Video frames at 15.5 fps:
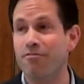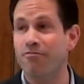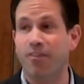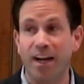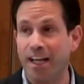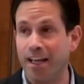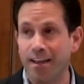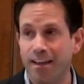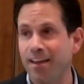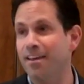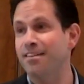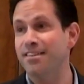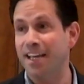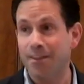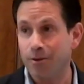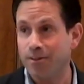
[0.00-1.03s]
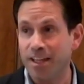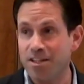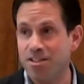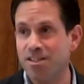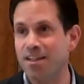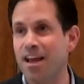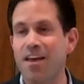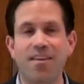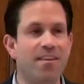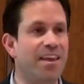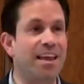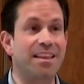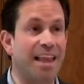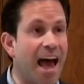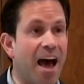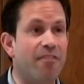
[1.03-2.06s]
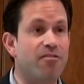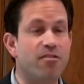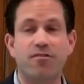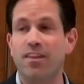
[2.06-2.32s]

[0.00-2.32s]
funny to get their attention, and then they laugh.